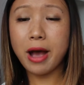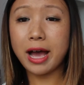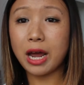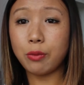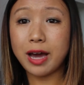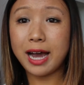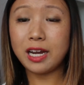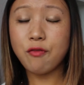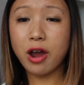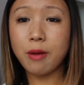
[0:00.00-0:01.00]
and I would
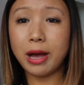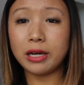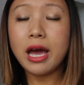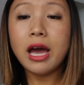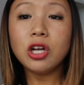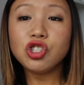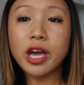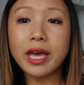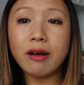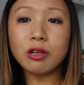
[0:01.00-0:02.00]
highly recommend
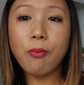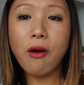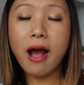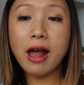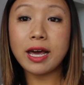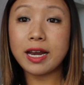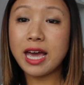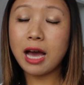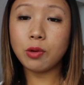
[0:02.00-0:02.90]
checking out the brand, and I